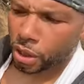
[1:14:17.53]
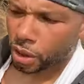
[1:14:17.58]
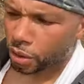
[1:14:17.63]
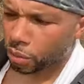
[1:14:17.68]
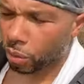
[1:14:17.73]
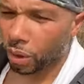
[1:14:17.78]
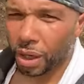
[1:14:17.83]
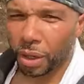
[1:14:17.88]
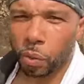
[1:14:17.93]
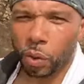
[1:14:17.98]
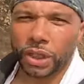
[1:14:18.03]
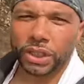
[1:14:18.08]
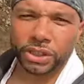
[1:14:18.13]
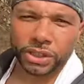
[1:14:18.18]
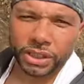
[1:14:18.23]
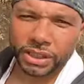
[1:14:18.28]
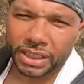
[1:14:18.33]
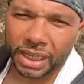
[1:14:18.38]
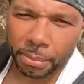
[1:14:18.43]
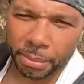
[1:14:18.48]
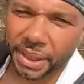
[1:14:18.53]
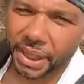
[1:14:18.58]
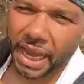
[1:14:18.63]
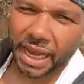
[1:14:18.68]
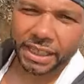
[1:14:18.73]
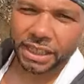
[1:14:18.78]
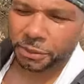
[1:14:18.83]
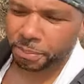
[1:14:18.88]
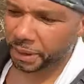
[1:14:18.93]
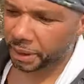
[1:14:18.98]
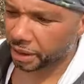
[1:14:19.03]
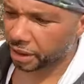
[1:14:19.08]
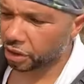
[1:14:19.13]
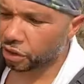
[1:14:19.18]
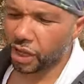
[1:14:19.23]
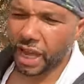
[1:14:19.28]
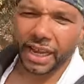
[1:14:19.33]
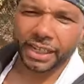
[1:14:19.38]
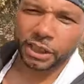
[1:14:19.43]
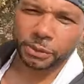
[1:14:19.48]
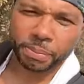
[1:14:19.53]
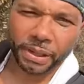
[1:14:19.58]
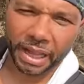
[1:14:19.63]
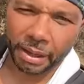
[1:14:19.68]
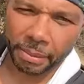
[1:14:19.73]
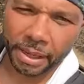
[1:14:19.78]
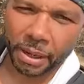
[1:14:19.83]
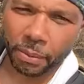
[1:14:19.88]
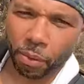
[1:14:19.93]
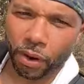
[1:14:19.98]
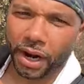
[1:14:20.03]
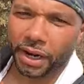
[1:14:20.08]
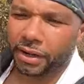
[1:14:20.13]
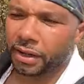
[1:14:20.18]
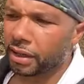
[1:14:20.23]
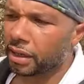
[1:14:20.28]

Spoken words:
Well, it wasn't just him. You can't just blame him, right?